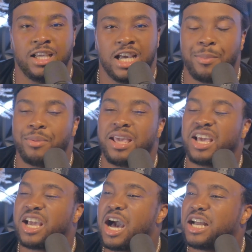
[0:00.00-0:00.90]
I've been making
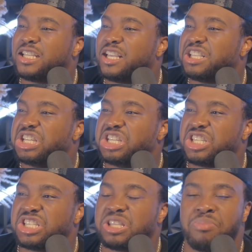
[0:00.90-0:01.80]
content
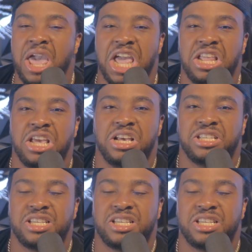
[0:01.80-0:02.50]
since since